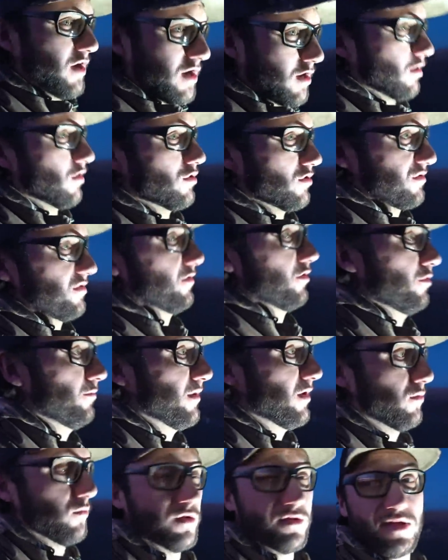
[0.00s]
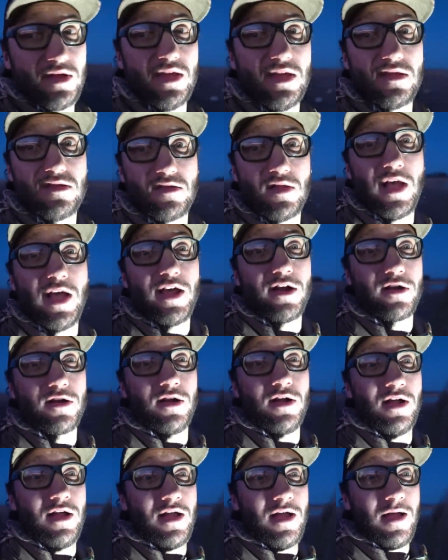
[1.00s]
here in just a little bit once it gets lighter.
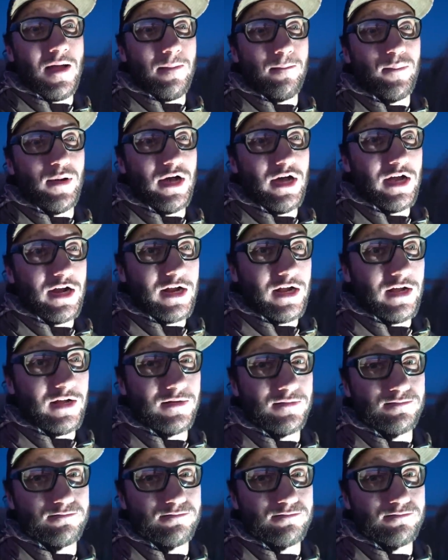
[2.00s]
But